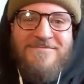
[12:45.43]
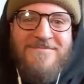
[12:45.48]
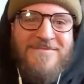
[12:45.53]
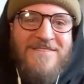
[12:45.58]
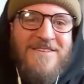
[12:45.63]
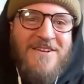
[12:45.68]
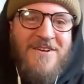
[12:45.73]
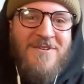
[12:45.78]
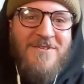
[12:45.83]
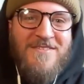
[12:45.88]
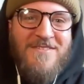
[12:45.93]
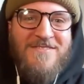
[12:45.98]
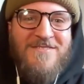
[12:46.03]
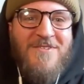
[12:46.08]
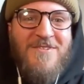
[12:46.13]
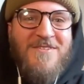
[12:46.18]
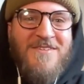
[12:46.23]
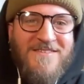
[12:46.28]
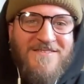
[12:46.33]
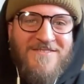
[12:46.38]

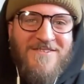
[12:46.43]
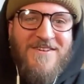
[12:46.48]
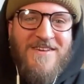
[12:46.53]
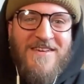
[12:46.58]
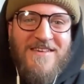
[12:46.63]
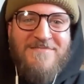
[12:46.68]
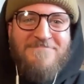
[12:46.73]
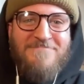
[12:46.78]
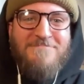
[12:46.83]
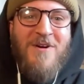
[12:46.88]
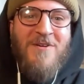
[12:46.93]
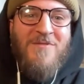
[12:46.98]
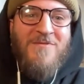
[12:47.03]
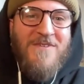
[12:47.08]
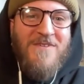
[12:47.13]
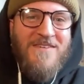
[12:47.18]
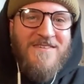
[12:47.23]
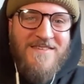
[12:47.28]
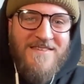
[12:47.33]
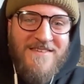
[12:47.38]
it's both
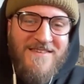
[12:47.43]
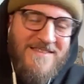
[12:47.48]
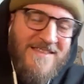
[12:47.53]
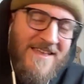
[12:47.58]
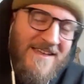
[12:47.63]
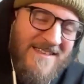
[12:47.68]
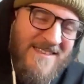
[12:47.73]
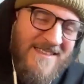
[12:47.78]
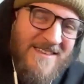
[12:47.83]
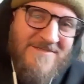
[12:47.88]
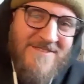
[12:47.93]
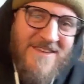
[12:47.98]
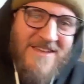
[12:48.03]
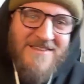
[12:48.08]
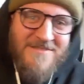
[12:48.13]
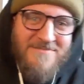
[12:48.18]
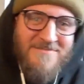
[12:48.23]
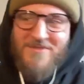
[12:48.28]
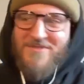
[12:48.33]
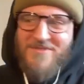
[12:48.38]
its negatives and
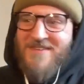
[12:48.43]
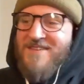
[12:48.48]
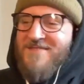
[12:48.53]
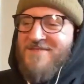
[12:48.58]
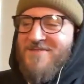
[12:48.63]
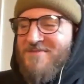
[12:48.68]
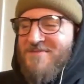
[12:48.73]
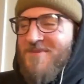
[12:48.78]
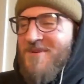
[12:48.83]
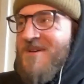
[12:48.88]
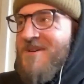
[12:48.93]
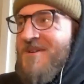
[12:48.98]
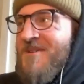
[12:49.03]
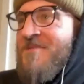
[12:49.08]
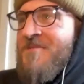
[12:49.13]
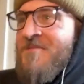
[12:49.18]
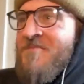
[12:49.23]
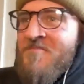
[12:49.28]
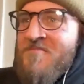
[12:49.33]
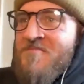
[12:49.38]
its positives. But
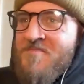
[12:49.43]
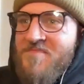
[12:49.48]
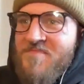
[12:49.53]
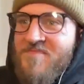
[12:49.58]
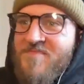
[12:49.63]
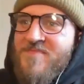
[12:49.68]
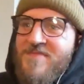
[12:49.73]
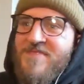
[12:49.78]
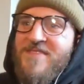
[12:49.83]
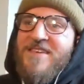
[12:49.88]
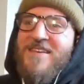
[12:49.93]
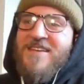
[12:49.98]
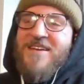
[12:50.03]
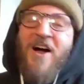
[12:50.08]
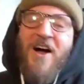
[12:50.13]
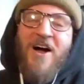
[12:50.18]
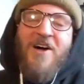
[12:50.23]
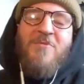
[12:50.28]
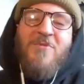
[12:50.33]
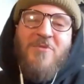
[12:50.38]

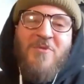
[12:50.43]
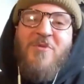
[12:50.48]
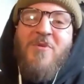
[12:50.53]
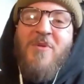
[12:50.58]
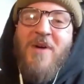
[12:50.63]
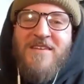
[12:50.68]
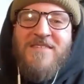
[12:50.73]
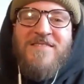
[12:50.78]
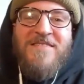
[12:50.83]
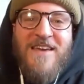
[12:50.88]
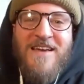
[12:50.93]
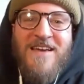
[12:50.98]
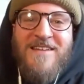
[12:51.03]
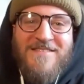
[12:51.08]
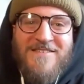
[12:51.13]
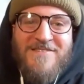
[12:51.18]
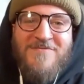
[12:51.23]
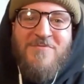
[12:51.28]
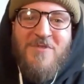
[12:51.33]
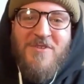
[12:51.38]
I will always
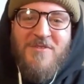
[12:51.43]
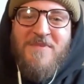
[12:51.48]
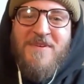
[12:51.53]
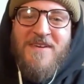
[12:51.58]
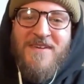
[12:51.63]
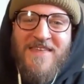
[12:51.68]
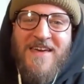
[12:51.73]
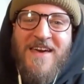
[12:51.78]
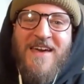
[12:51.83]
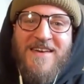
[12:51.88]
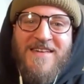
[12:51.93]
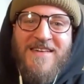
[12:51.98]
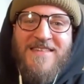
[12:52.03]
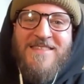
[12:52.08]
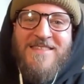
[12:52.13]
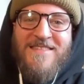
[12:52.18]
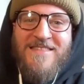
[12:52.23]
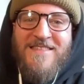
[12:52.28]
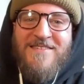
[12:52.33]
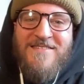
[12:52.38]
just want to be that,
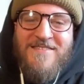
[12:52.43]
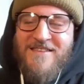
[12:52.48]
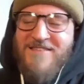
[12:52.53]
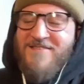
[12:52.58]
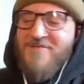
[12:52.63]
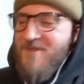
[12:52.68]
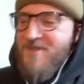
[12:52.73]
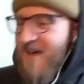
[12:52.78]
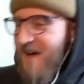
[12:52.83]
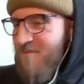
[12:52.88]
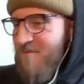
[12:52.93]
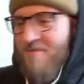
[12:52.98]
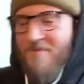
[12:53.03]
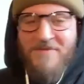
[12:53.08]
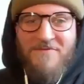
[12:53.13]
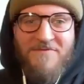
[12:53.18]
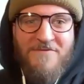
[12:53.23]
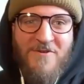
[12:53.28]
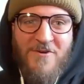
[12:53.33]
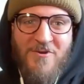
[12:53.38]
listening to an album
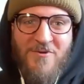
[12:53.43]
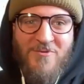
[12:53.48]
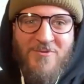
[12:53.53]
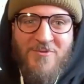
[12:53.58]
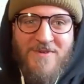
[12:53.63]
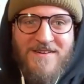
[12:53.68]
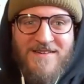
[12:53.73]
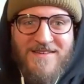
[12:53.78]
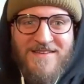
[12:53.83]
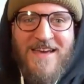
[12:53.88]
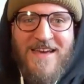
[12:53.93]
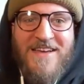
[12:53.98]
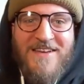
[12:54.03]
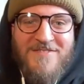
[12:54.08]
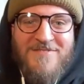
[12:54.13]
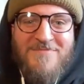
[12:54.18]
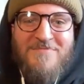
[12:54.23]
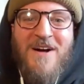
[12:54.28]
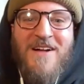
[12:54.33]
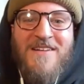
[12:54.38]
in full, getting
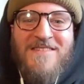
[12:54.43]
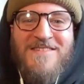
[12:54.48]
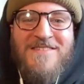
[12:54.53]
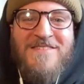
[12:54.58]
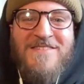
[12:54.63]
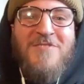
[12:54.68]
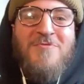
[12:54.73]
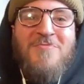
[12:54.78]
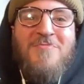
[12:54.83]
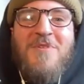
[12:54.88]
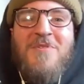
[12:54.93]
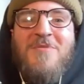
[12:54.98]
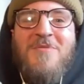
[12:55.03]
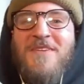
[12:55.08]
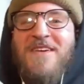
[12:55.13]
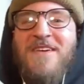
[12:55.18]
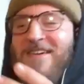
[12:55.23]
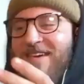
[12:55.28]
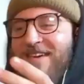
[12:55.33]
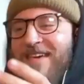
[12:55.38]
as much new
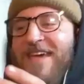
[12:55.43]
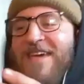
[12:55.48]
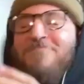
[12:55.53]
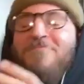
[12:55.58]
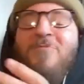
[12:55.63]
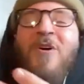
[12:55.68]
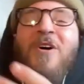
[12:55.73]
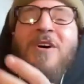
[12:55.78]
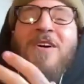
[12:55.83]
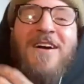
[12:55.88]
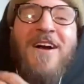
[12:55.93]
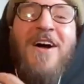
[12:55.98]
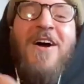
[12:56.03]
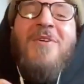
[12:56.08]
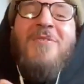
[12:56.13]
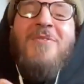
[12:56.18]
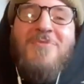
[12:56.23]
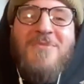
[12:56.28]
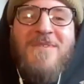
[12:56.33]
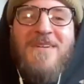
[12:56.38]
music in one
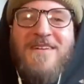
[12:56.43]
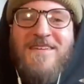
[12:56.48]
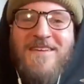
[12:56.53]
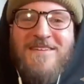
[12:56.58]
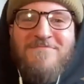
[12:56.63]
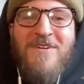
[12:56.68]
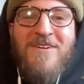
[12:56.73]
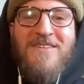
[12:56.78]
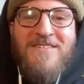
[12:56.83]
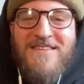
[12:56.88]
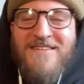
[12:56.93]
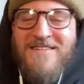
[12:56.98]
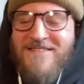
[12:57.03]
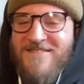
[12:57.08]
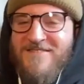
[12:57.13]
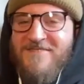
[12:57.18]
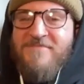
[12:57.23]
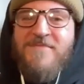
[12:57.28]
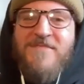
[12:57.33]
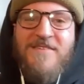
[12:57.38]
go in my
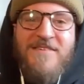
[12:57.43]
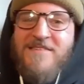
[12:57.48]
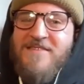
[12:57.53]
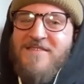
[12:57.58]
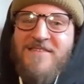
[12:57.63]
system is